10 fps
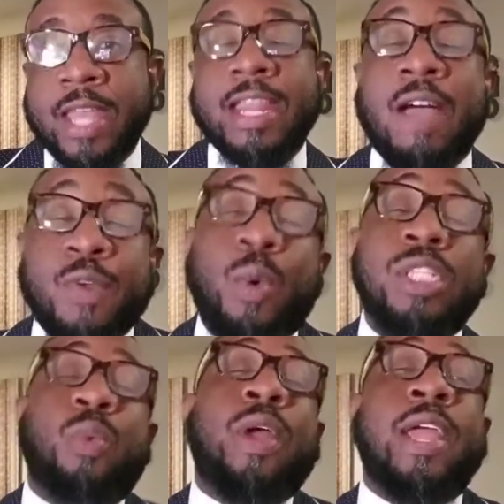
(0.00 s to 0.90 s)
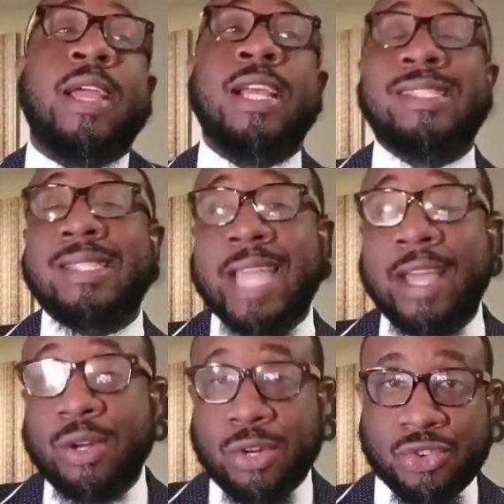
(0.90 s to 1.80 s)
Now, if you want to wear a
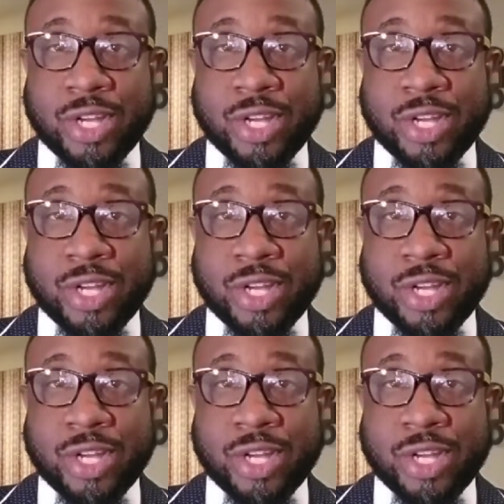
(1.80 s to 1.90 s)
standard